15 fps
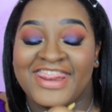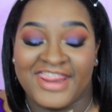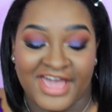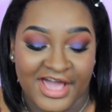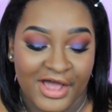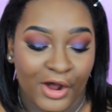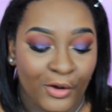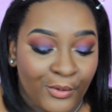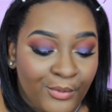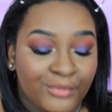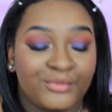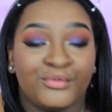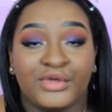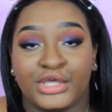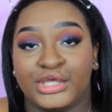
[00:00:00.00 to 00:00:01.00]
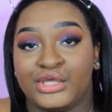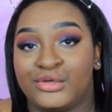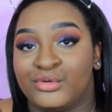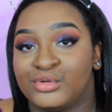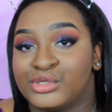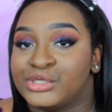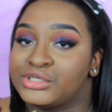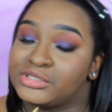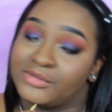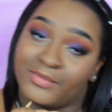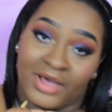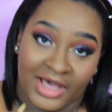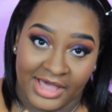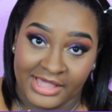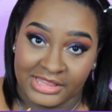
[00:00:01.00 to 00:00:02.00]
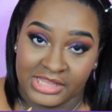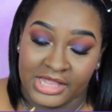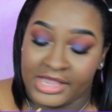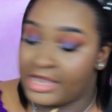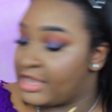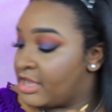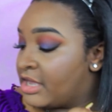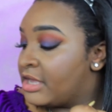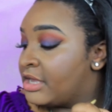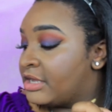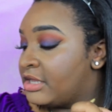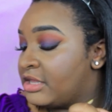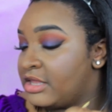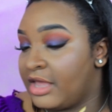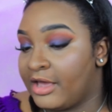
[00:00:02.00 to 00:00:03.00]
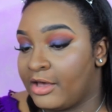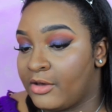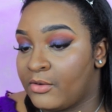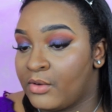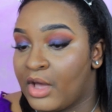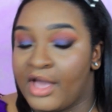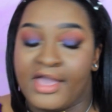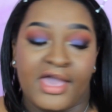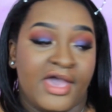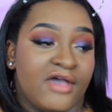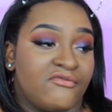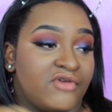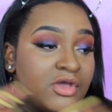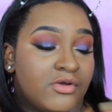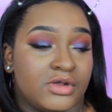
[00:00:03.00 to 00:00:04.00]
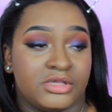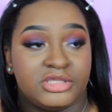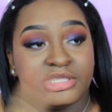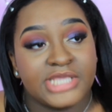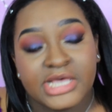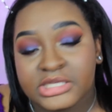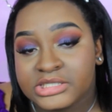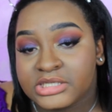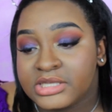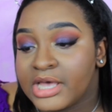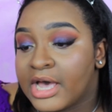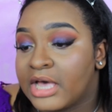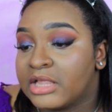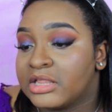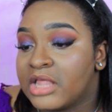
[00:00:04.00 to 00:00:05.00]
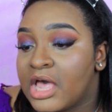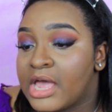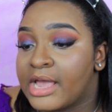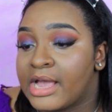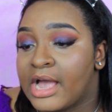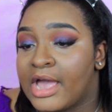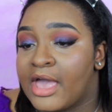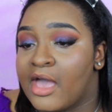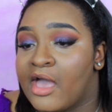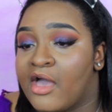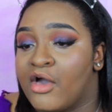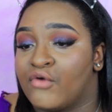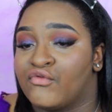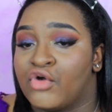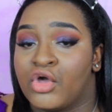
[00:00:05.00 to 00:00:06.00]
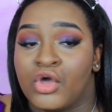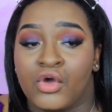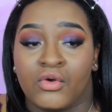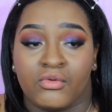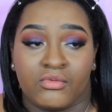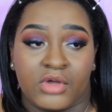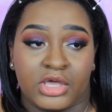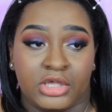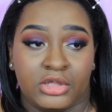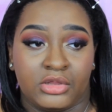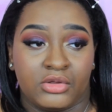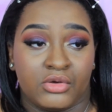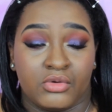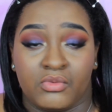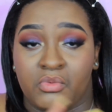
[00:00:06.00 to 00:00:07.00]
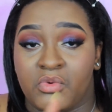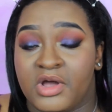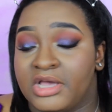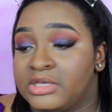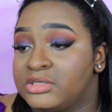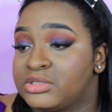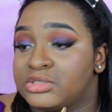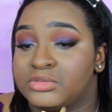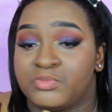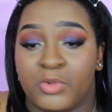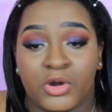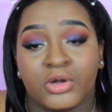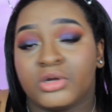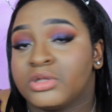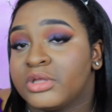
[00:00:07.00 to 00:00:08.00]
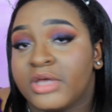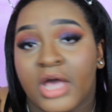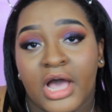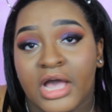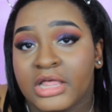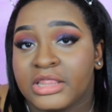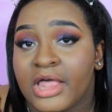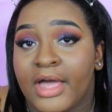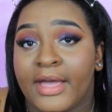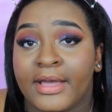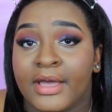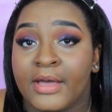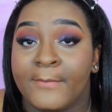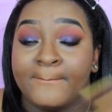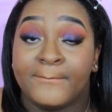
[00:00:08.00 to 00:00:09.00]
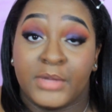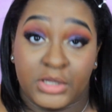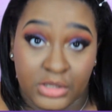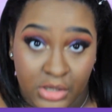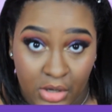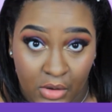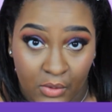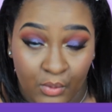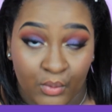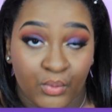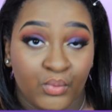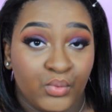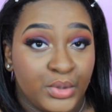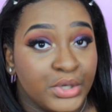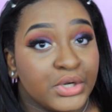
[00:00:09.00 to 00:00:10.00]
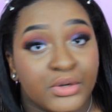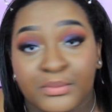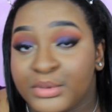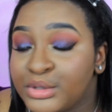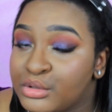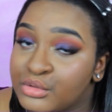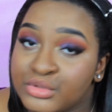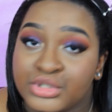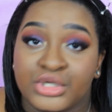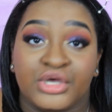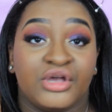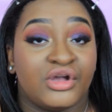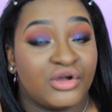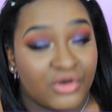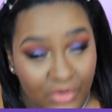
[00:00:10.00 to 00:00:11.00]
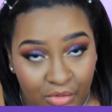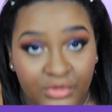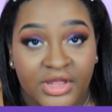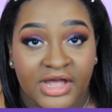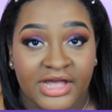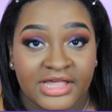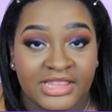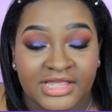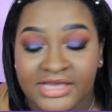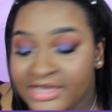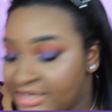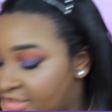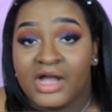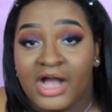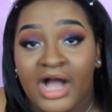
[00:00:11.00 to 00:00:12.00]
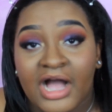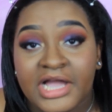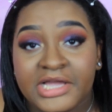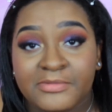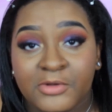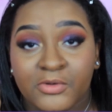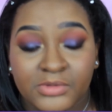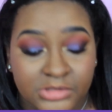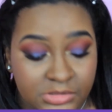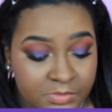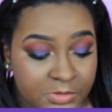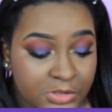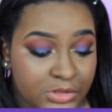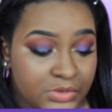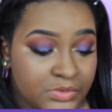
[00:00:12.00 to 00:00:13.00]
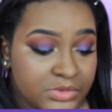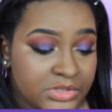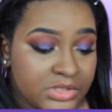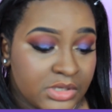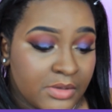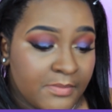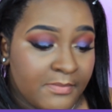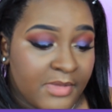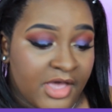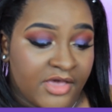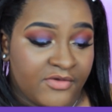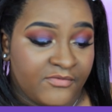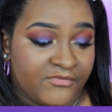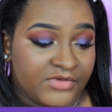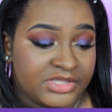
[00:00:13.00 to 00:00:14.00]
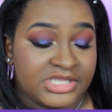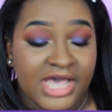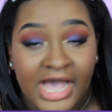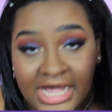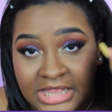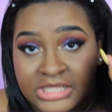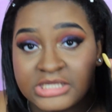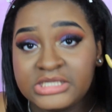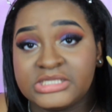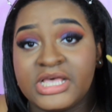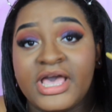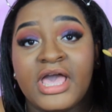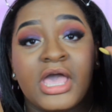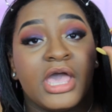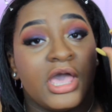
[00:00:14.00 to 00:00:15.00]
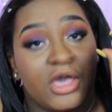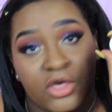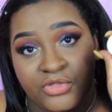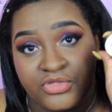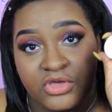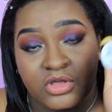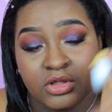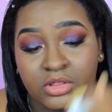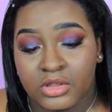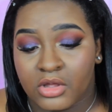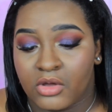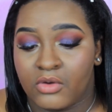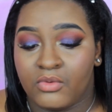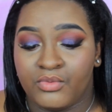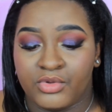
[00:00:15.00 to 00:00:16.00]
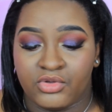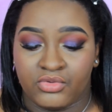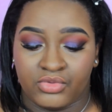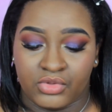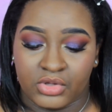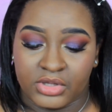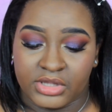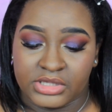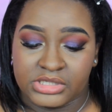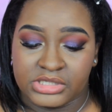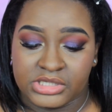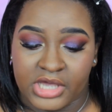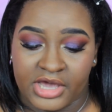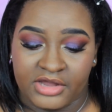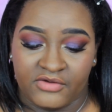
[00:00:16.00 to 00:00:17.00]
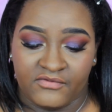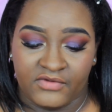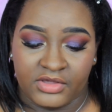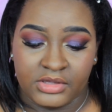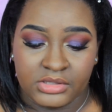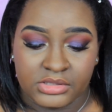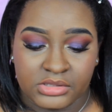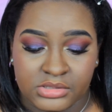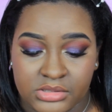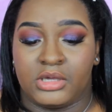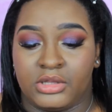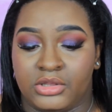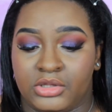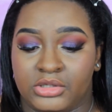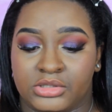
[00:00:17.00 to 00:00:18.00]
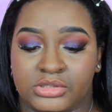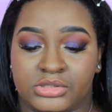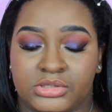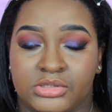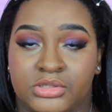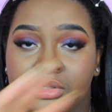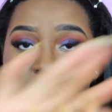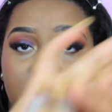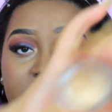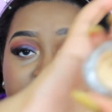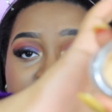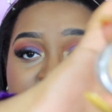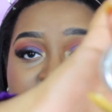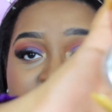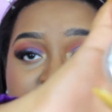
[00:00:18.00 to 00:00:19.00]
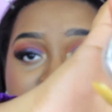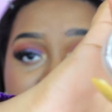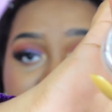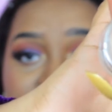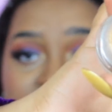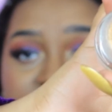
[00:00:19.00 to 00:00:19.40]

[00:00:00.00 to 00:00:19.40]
Now we can use some highlight. Now I have iridescent highlight, I have regular white sparkly highlight, but no, we are going to be using gold highlight. I am going to be using my Vitalis Healthy Glow. When you look inside of it, it looks like this.